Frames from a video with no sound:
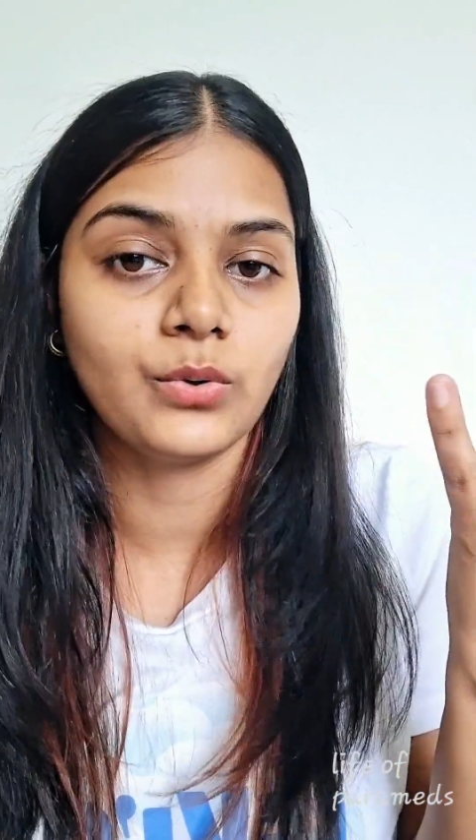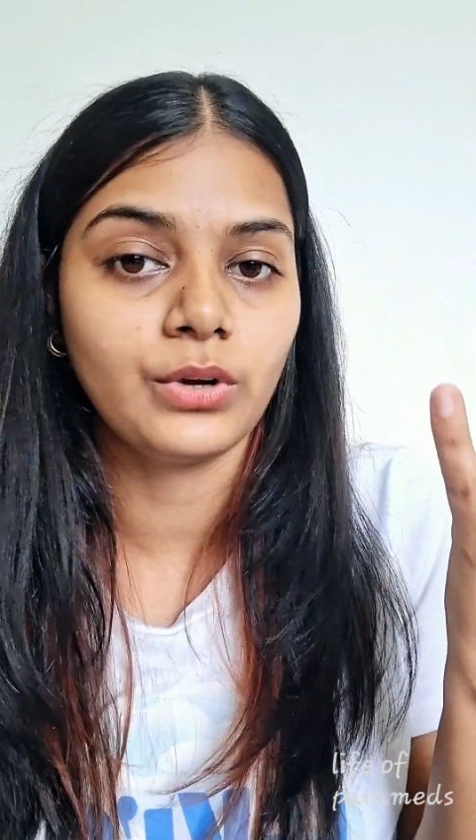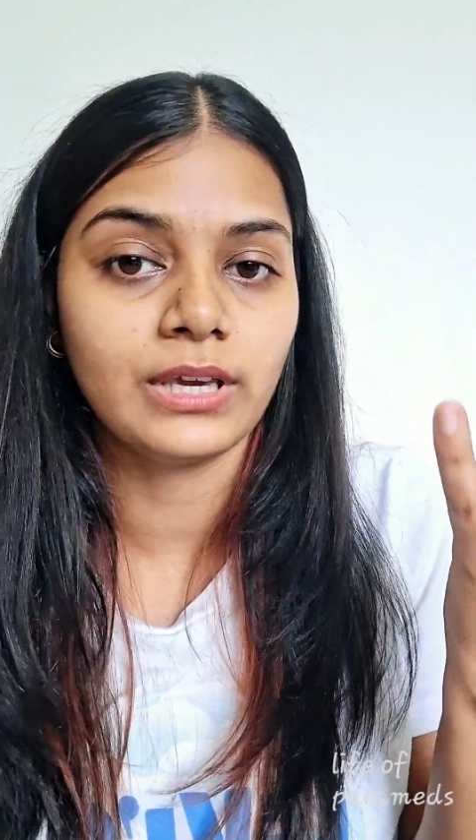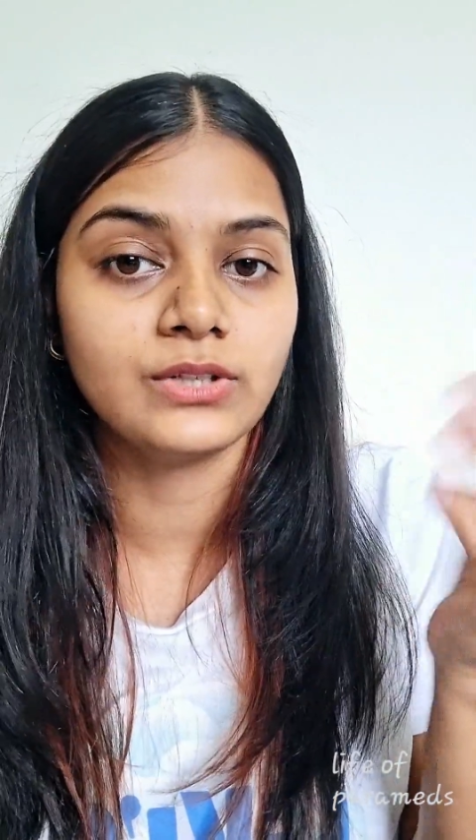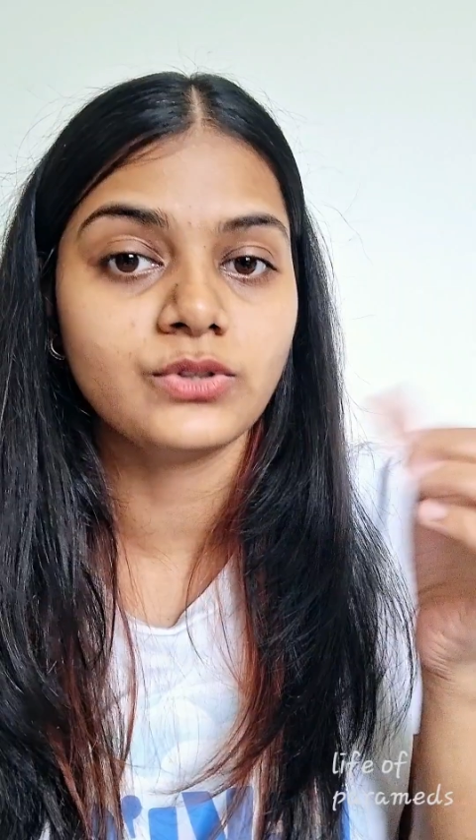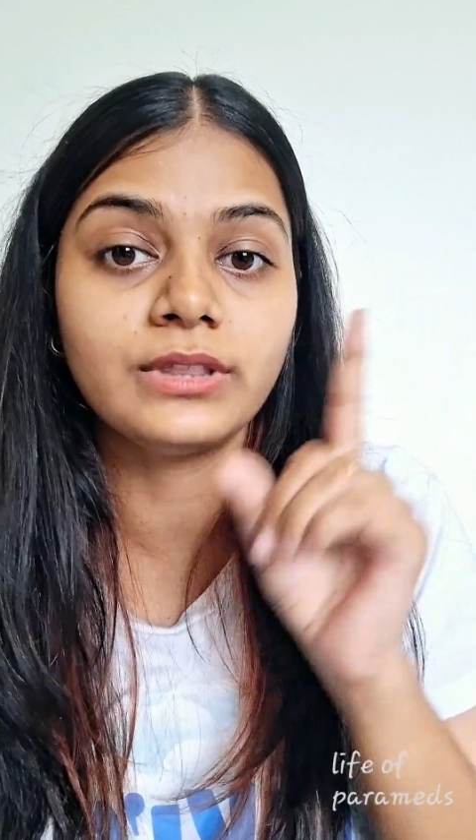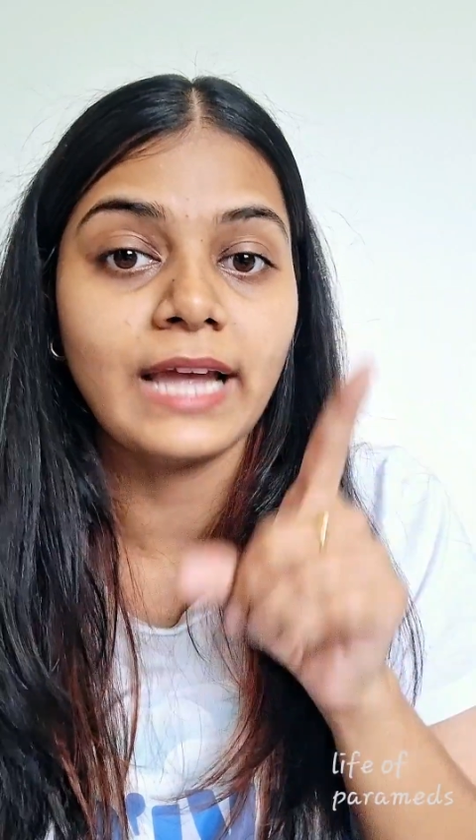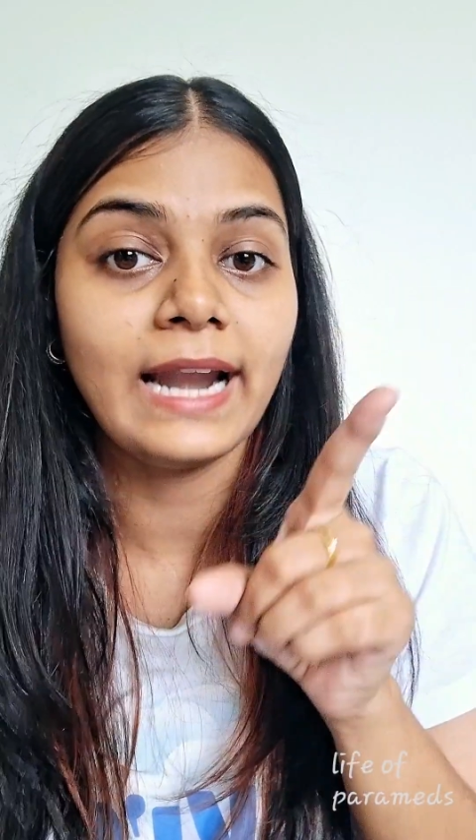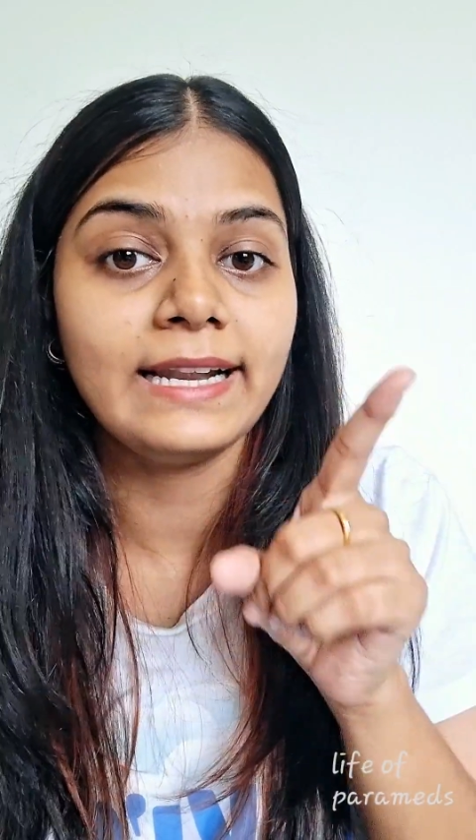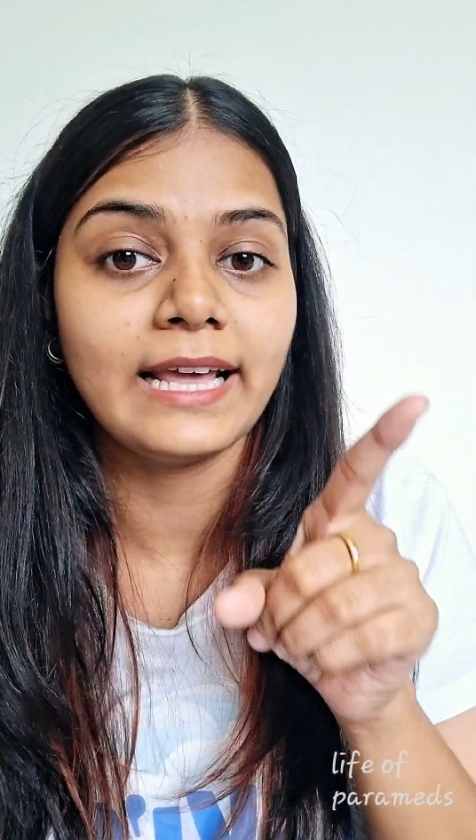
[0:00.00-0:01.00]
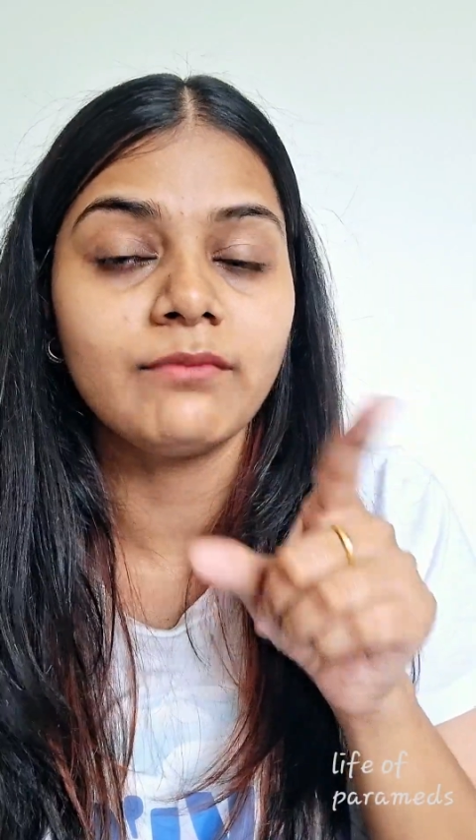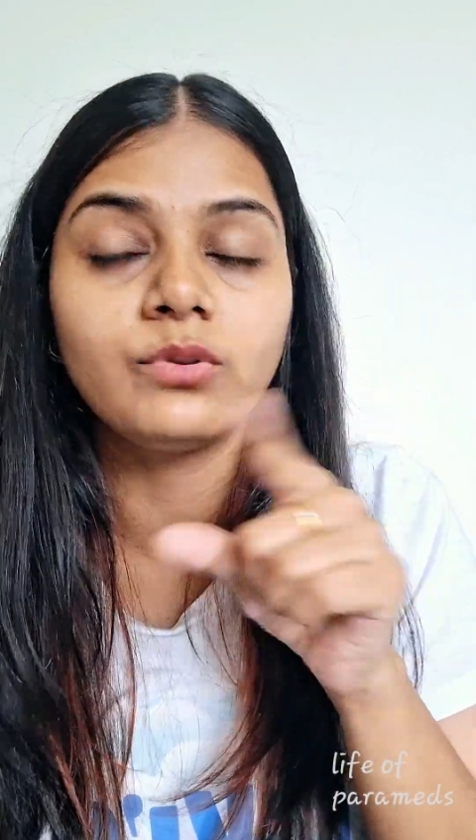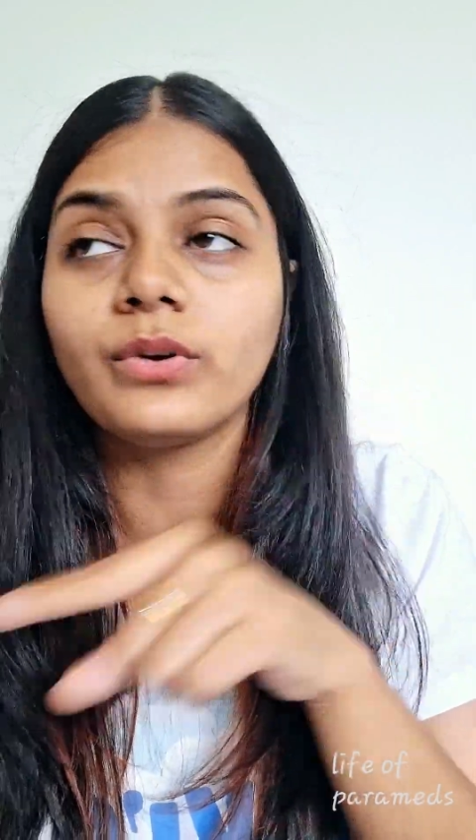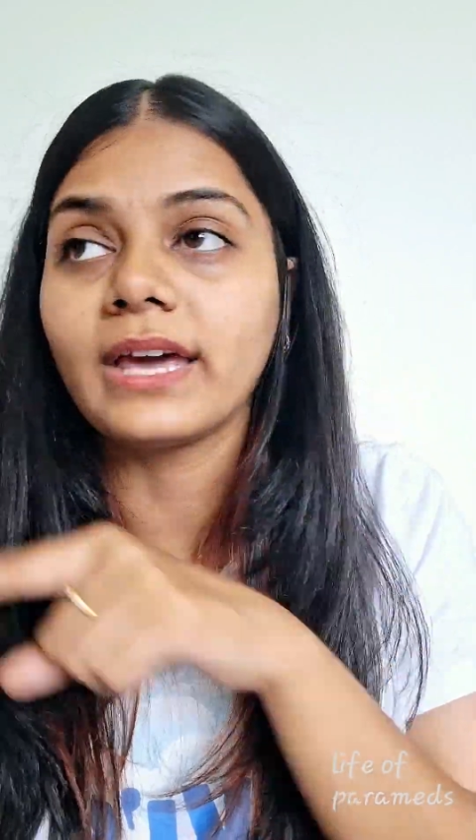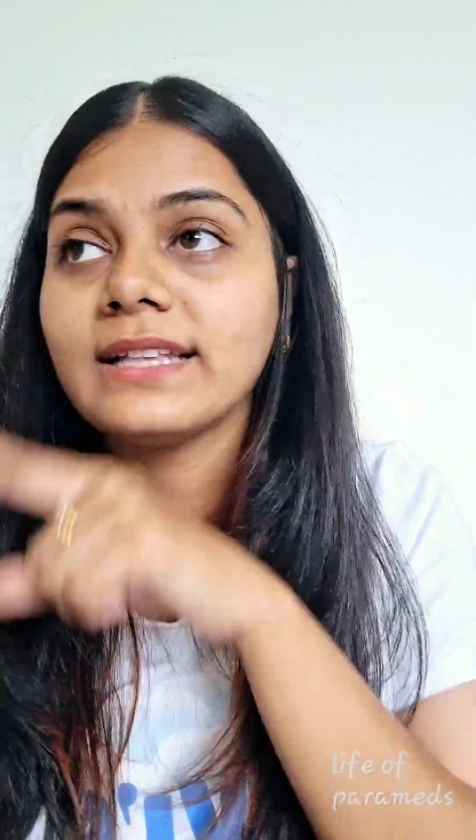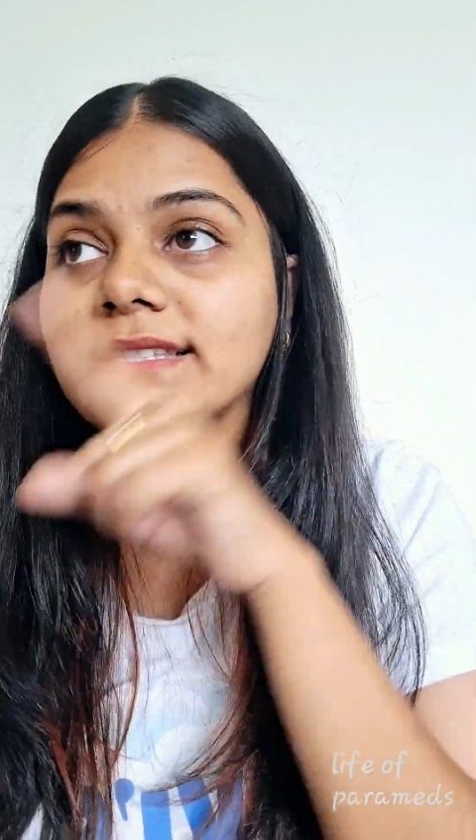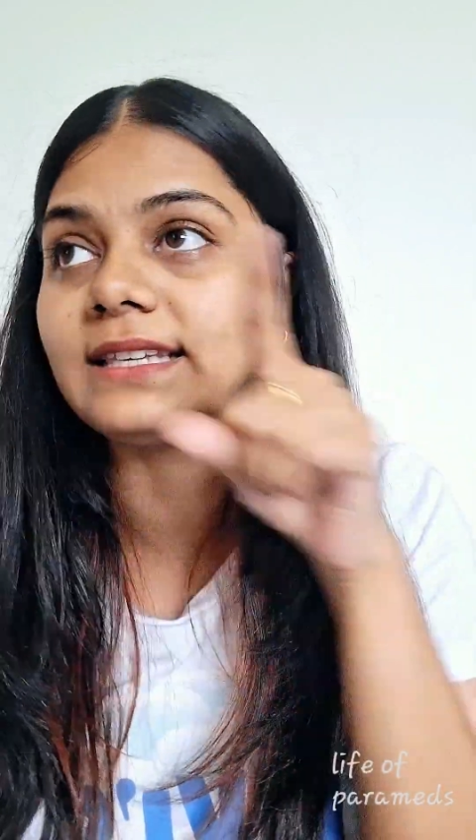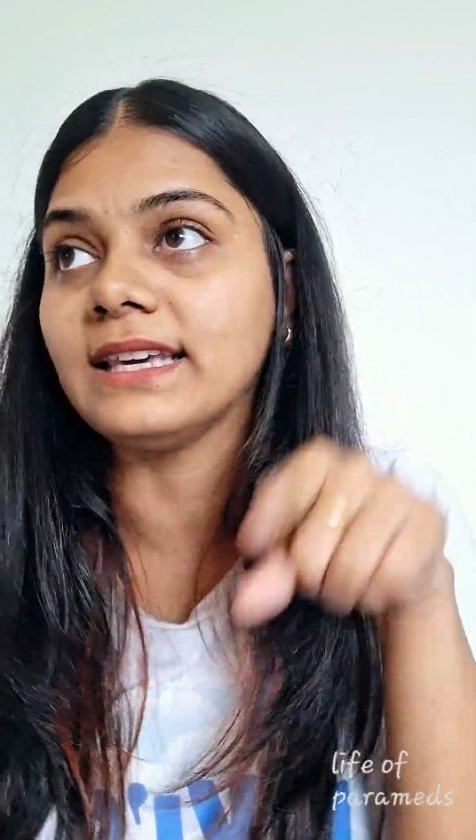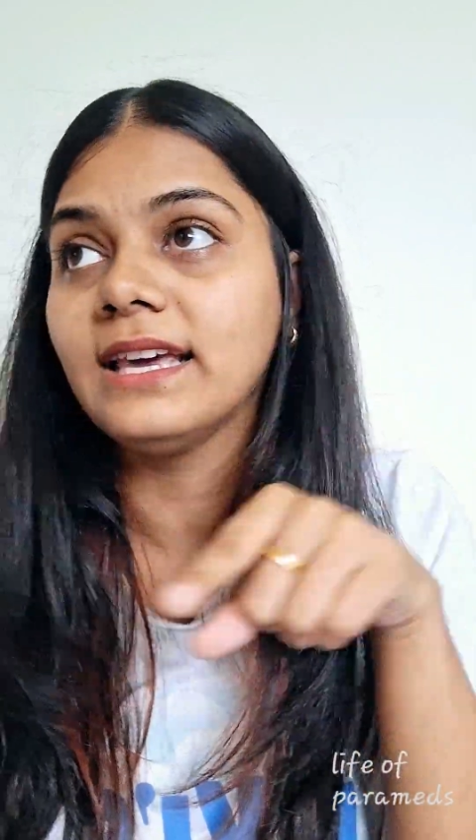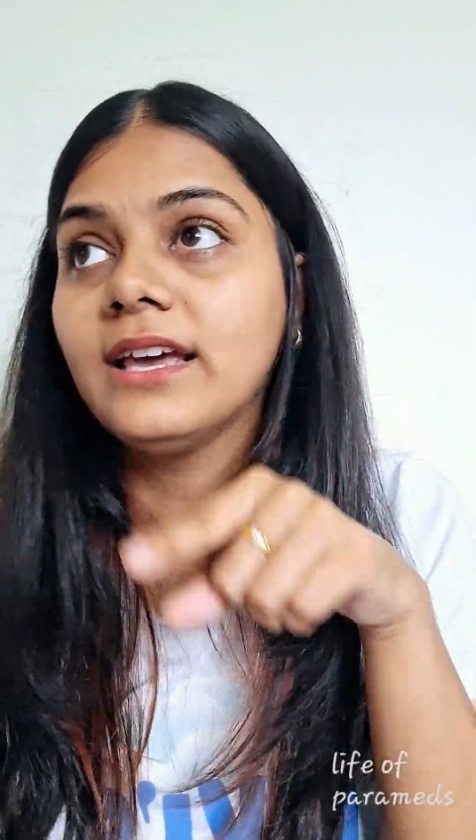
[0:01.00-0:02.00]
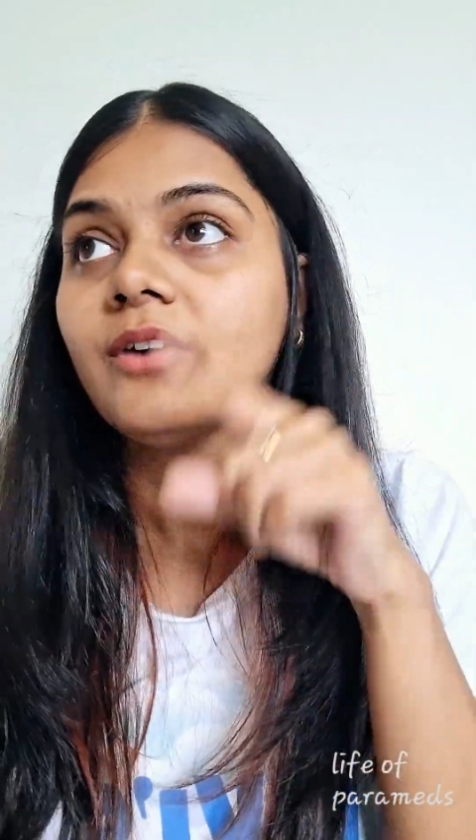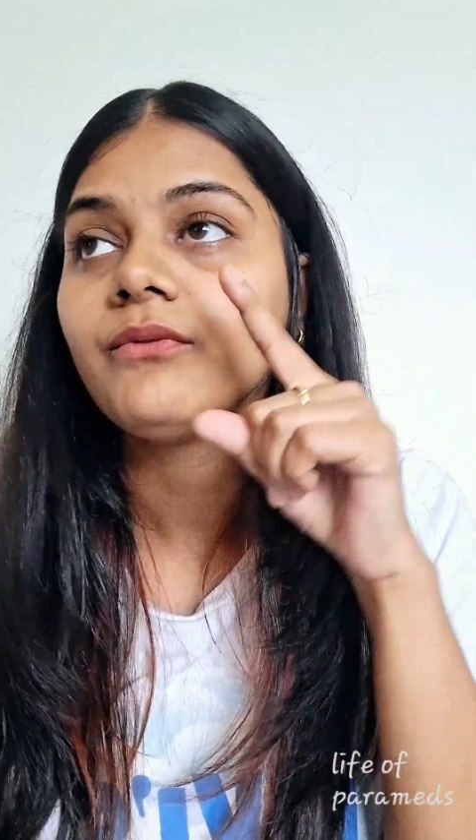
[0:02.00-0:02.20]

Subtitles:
Okay, so that time you can see,